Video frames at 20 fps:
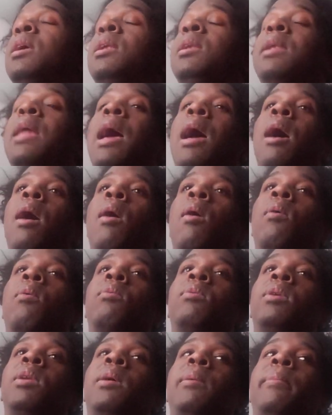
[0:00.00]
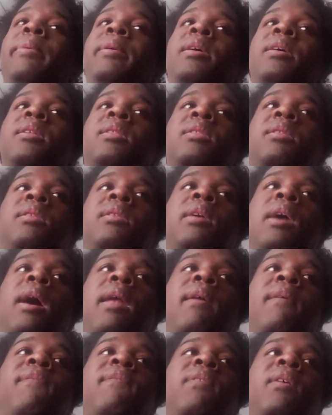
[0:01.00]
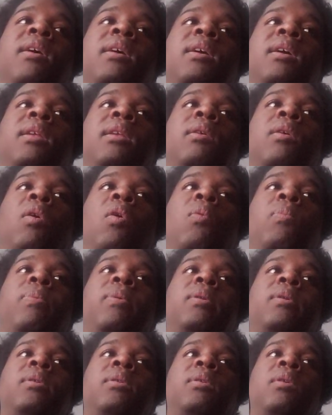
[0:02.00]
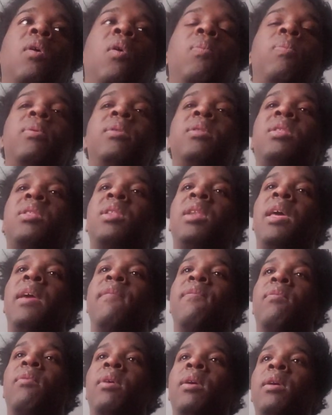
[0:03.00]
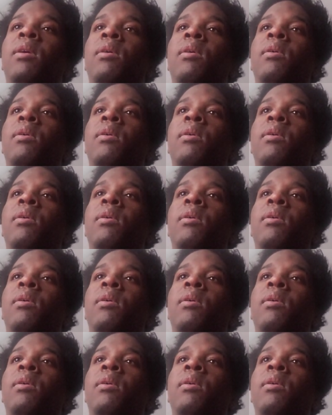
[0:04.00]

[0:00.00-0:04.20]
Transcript: now Libya's got a fucking open slavery.